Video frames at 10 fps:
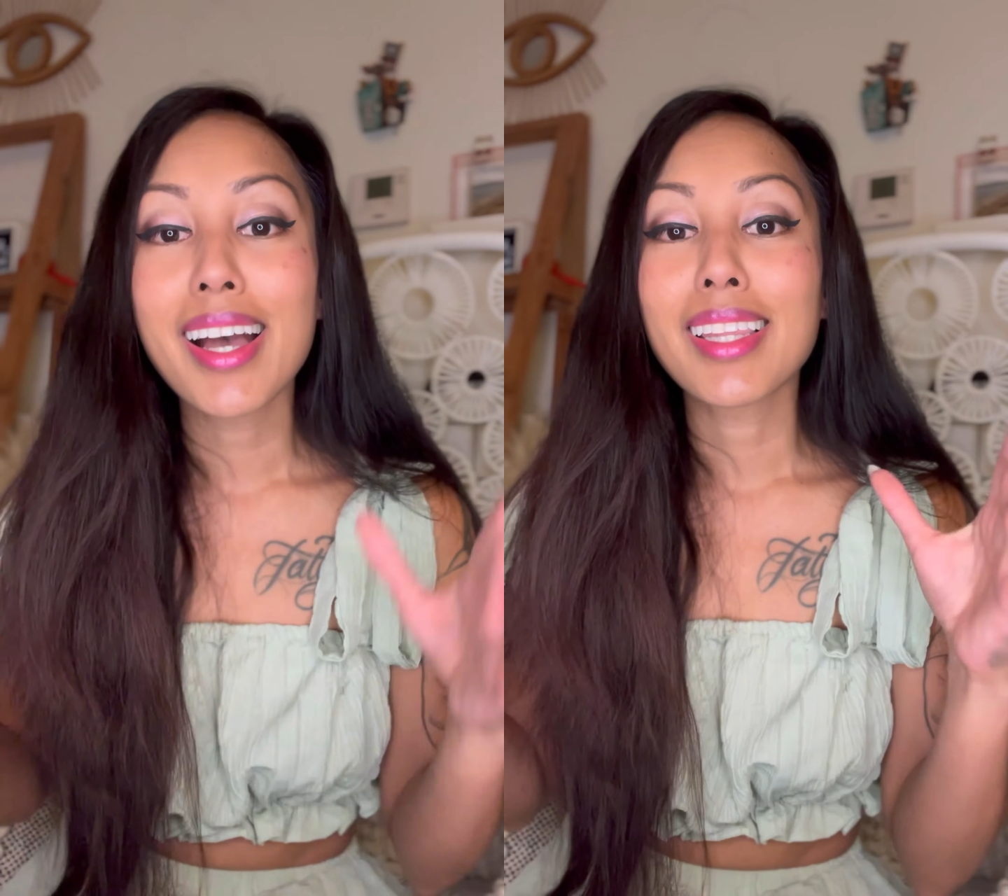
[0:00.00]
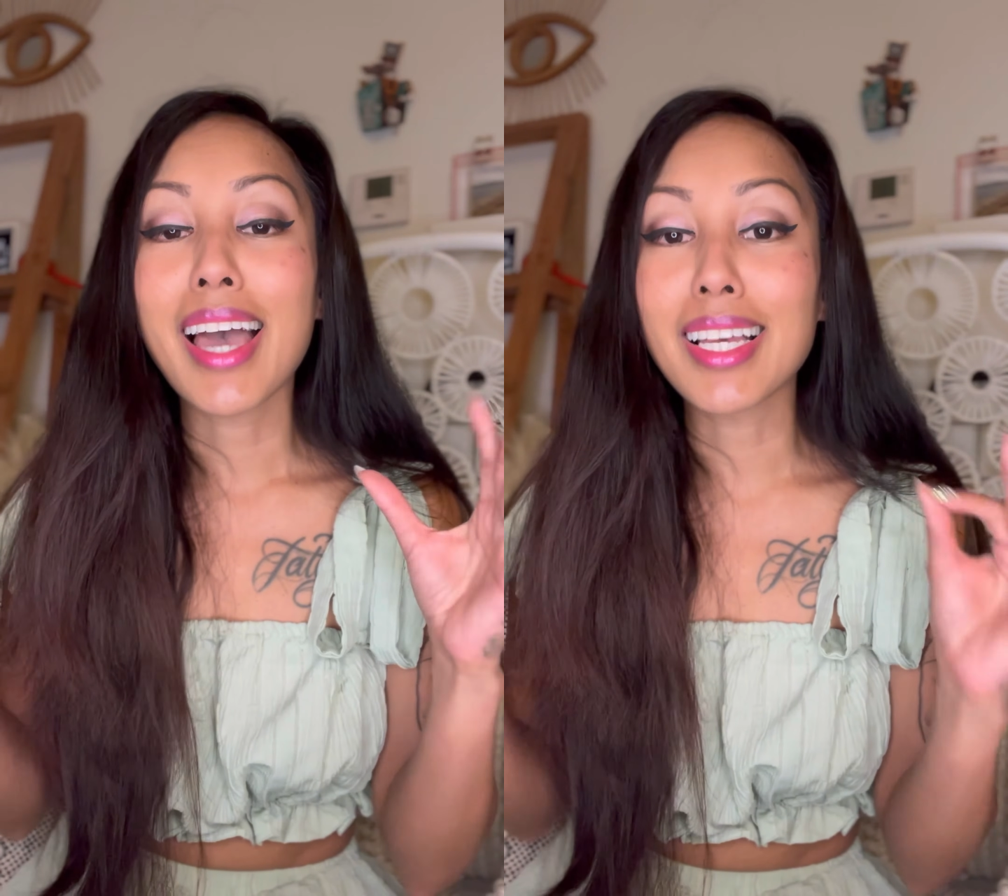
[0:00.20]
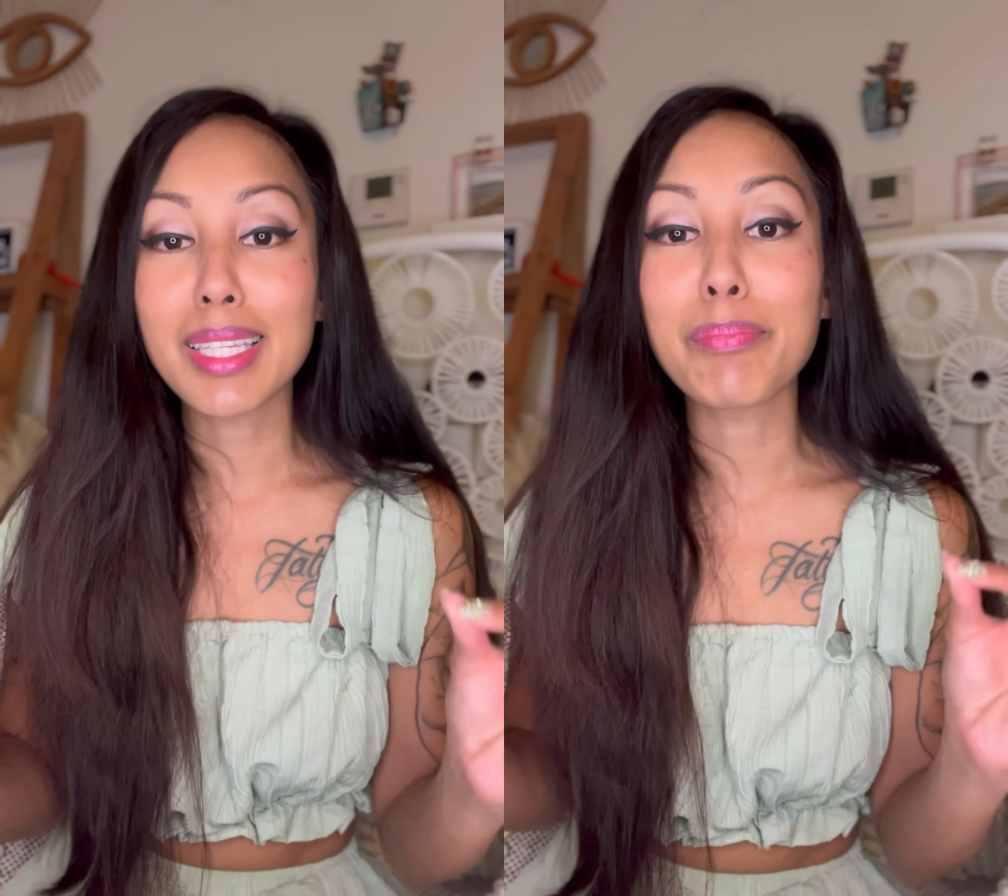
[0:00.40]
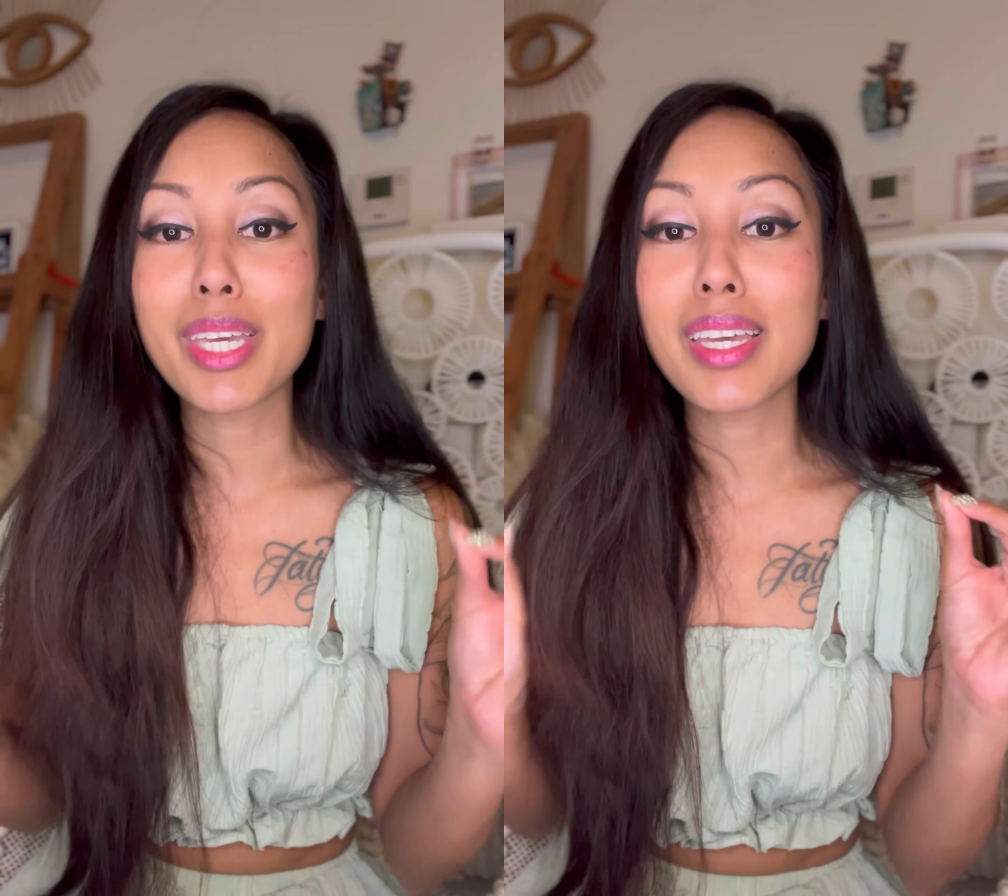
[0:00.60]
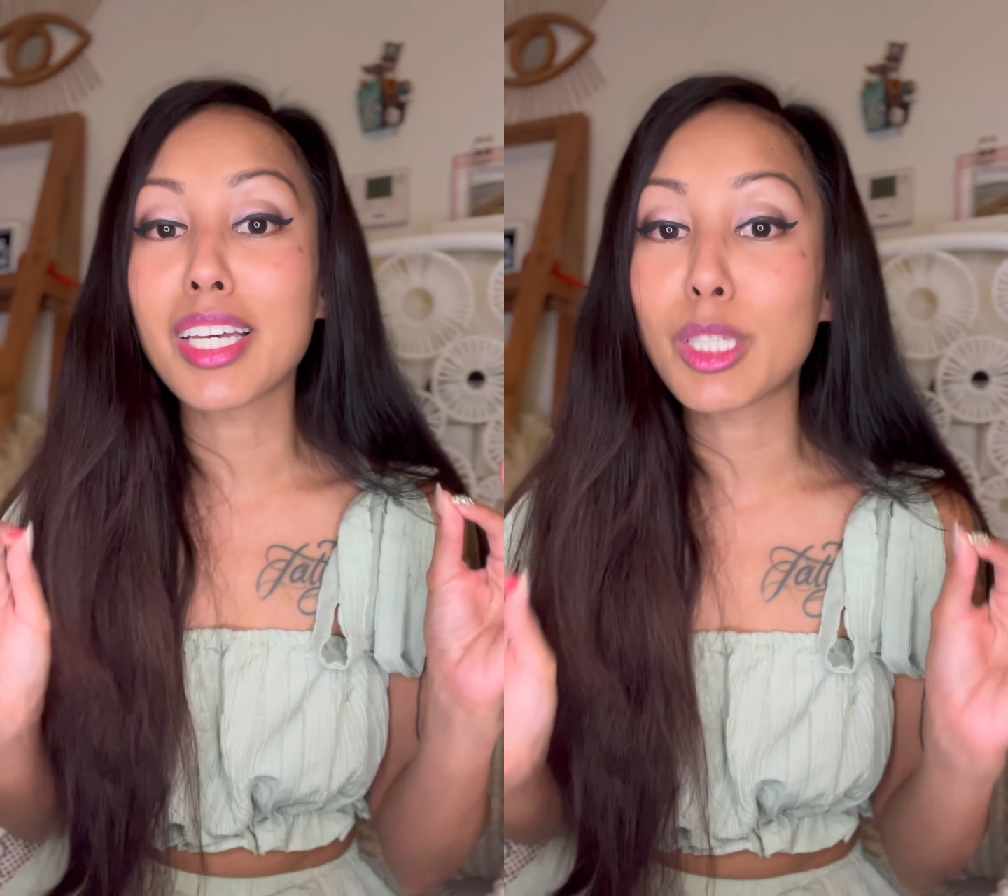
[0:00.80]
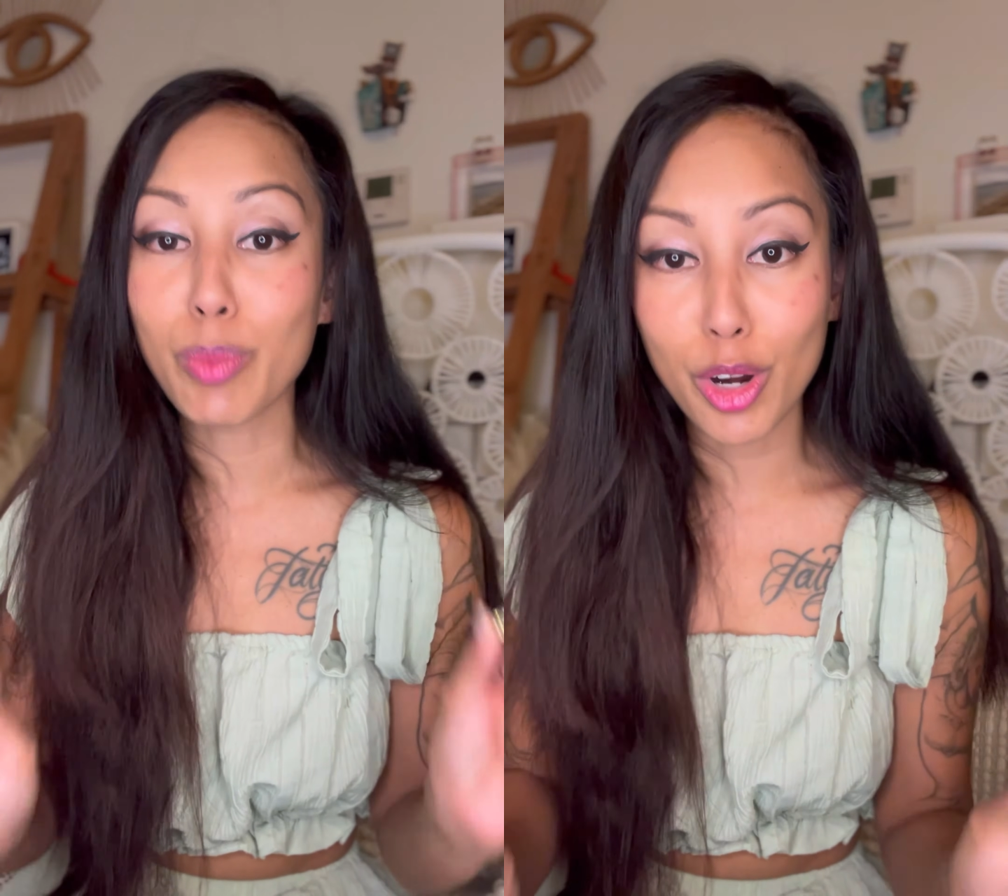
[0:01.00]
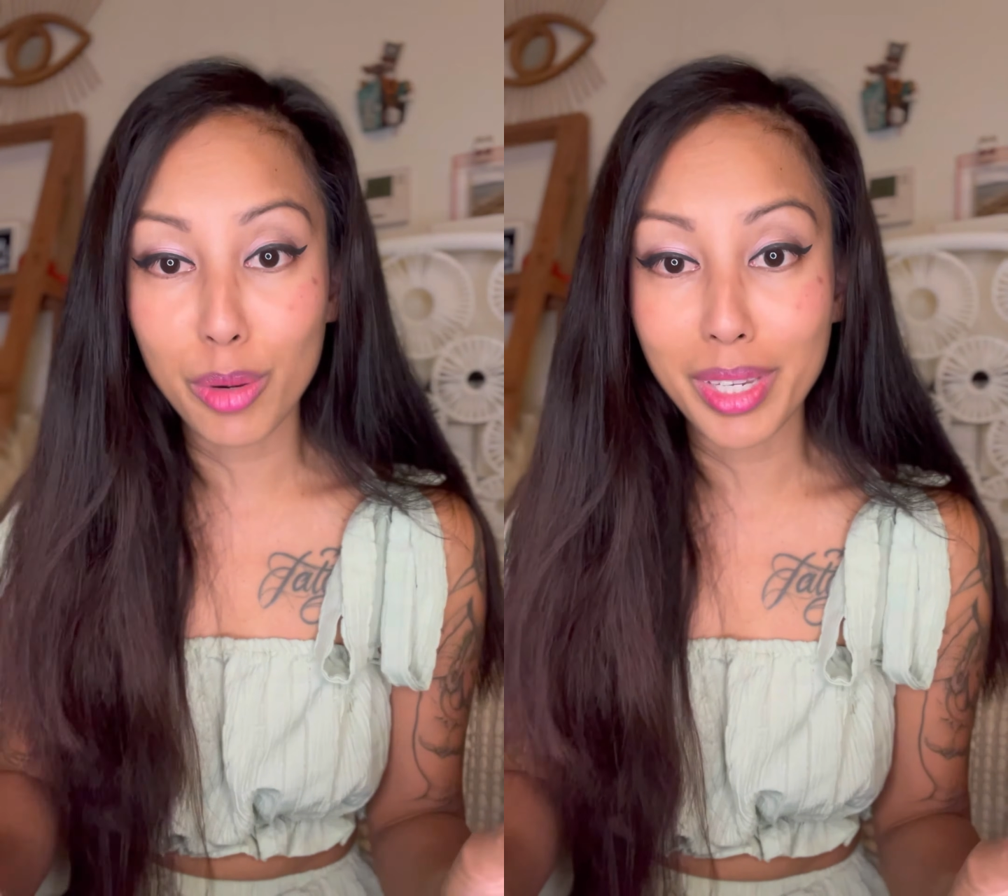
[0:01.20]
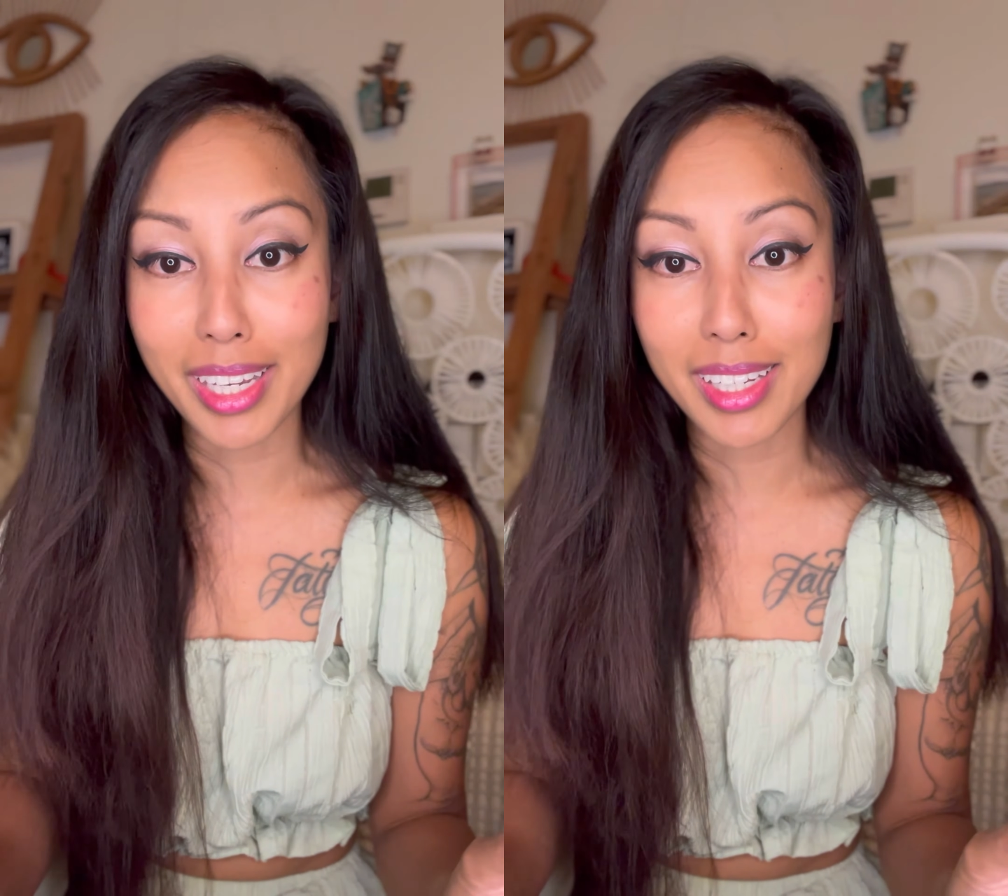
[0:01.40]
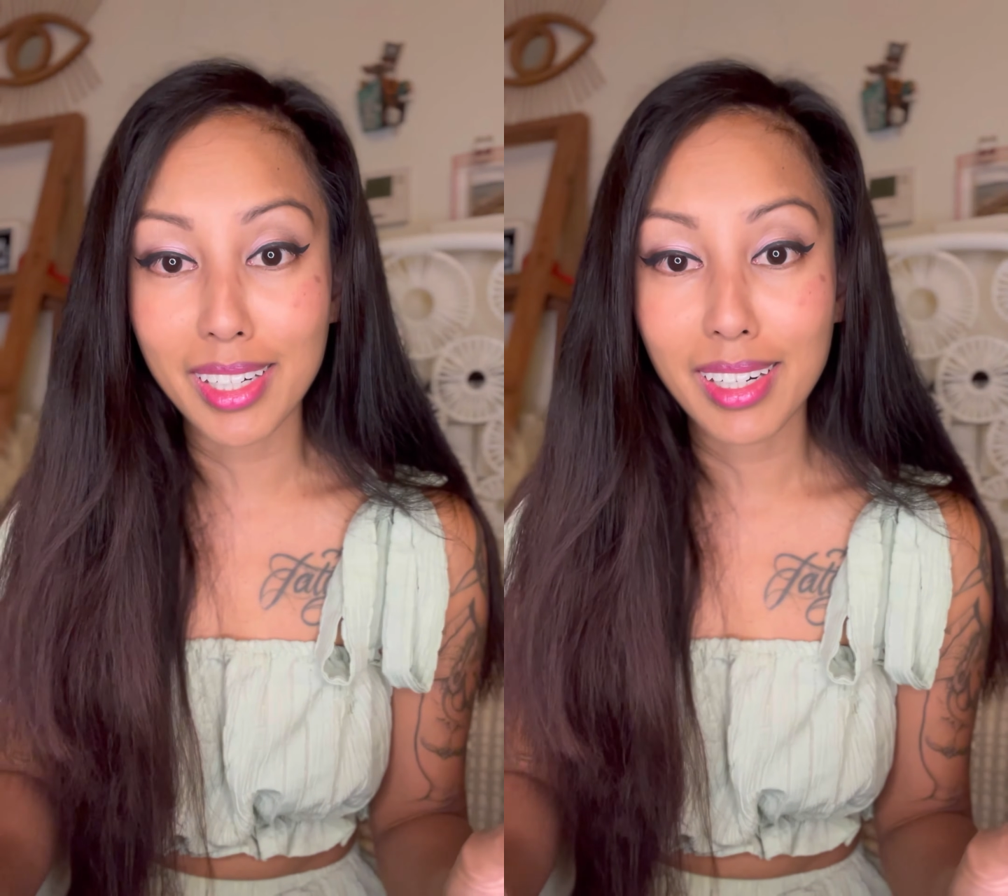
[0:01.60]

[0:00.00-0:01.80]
SMP is permanent.